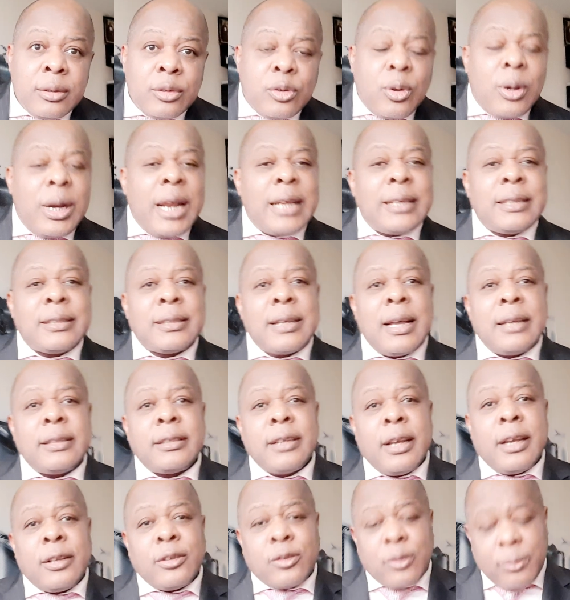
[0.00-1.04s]
So ladies
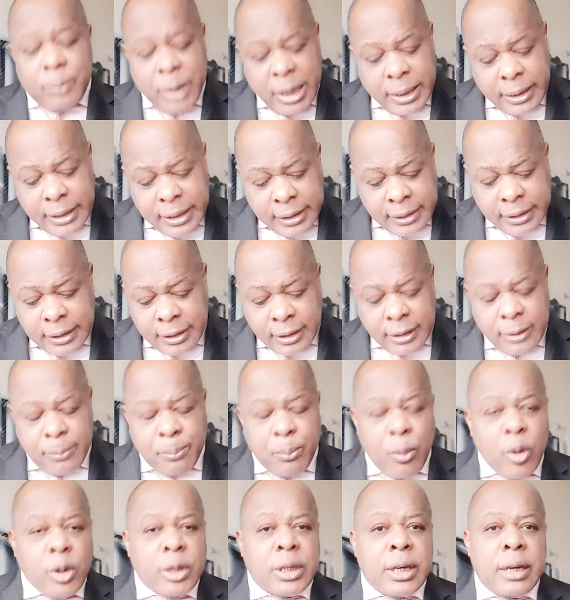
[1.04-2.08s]
and gentlemen, this is
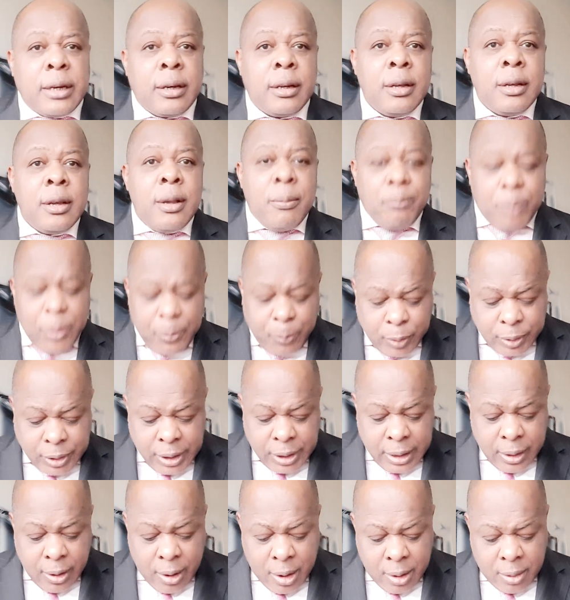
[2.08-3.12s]
important. People
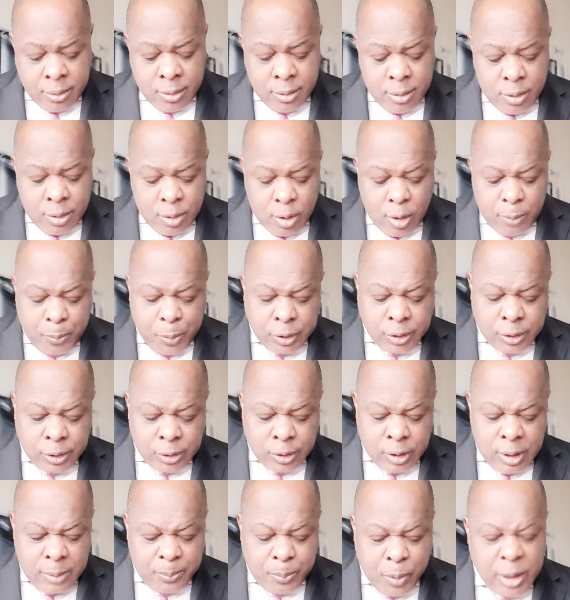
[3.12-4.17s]
think, oh,
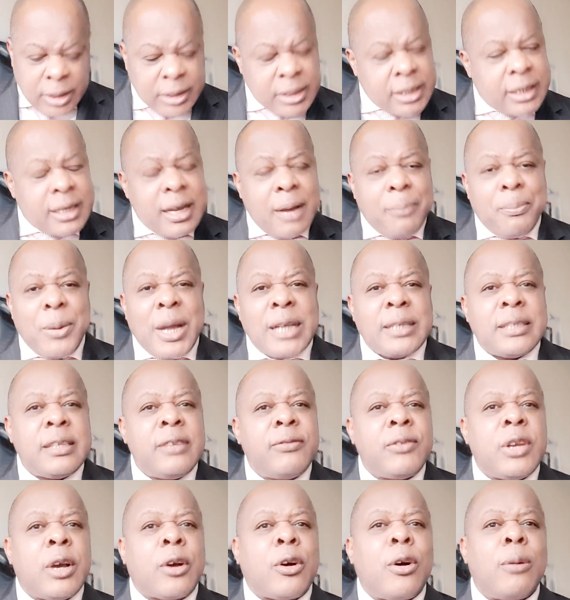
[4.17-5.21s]
opposition political party,
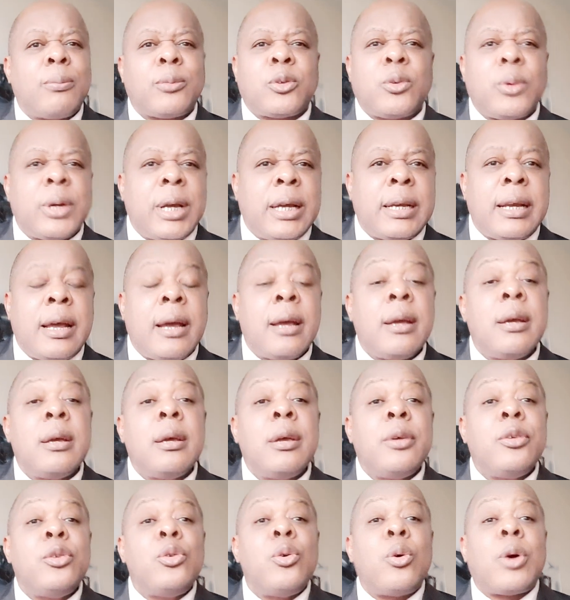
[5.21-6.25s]
if they come together.
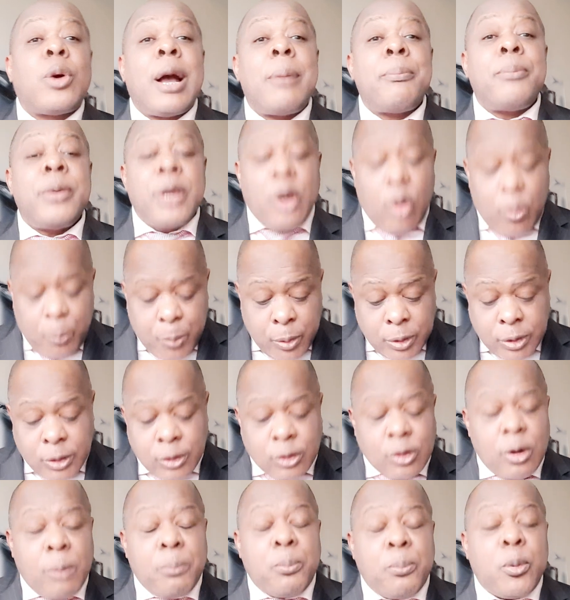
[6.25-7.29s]
You can be
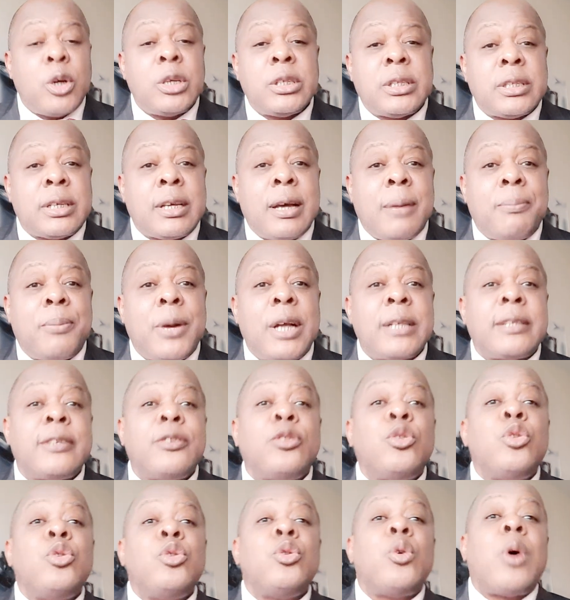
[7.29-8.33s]
opposition political
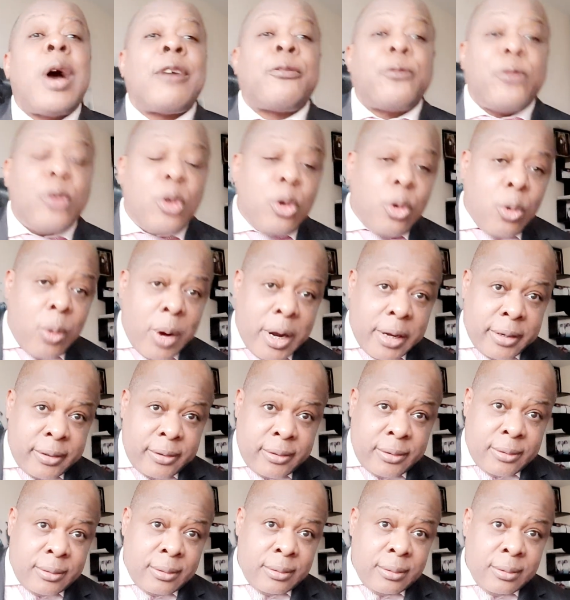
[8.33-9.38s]
party. Do you have
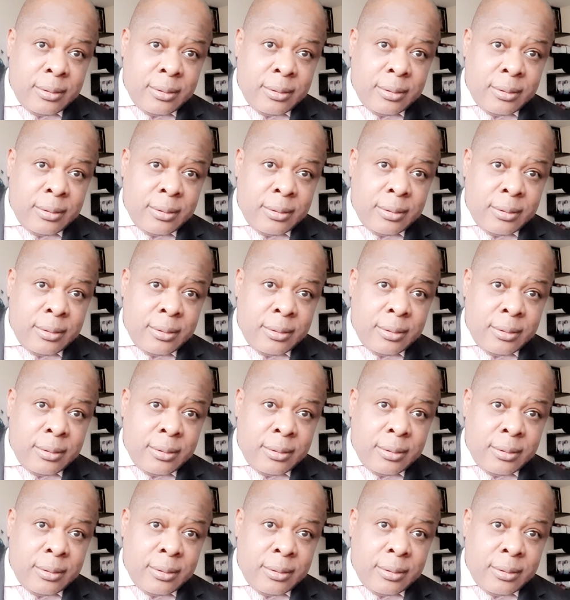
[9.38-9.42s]
followers?